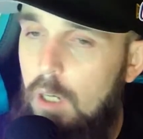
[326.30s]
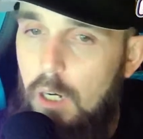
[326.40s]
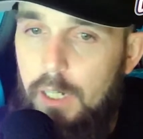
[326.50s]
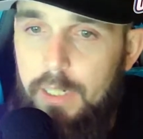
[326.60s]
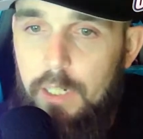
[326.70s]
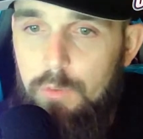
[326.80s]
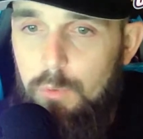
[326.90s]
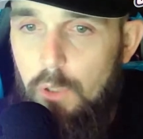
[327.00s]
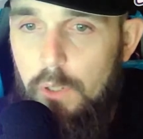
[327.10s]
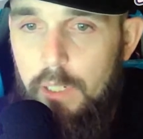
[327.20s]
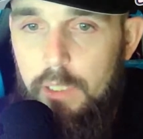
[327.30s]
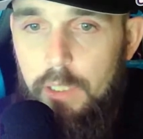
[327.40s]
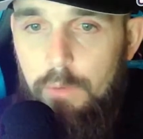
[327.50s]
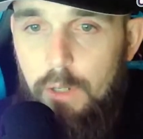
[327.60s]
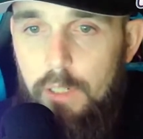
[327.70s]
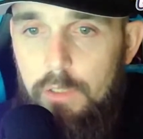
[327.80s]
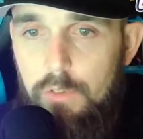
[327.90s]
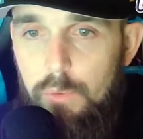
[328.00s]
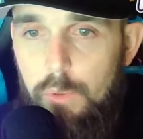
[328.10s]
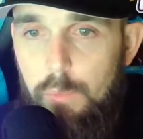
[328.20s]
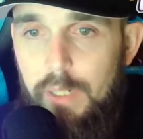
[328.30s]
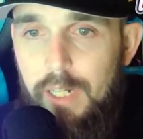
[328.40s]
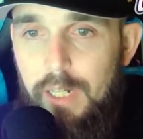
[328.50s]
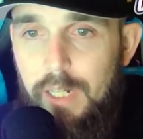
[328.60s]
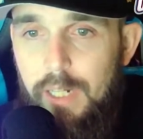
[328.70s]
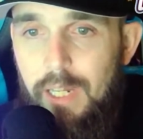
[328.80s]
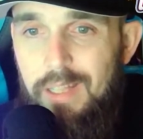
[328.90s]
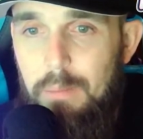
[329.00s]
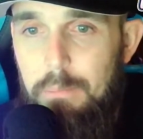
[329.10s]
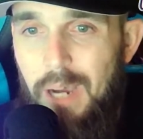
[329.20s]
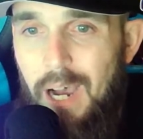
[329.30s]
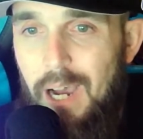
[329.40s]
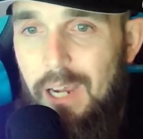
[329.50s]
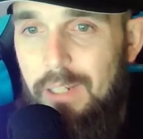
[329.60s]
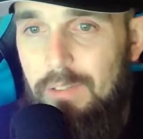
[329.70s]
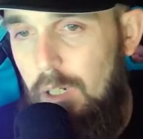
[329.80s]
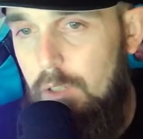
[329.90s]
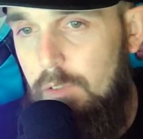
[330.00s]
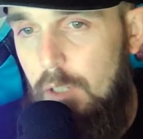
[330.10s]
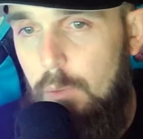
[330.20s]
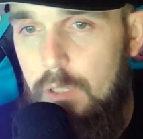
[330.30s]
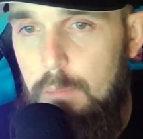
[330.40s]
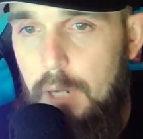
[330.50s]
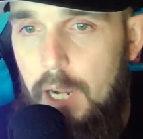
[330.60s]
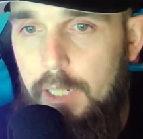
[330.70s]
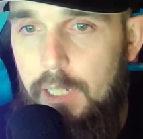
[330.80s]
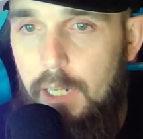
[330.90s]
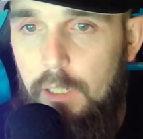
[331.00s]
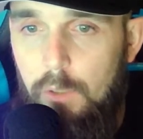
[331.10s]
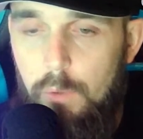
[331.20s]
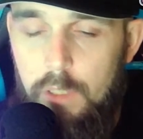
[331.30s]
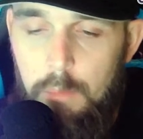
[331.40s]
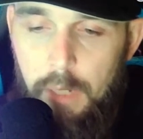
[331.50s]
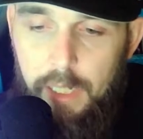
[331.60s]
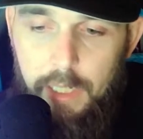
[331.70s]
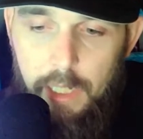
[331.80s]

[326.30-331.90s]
All right, guys, we'll go ahead and get right into it. We got the buys. We're going to start with the buy category. The buy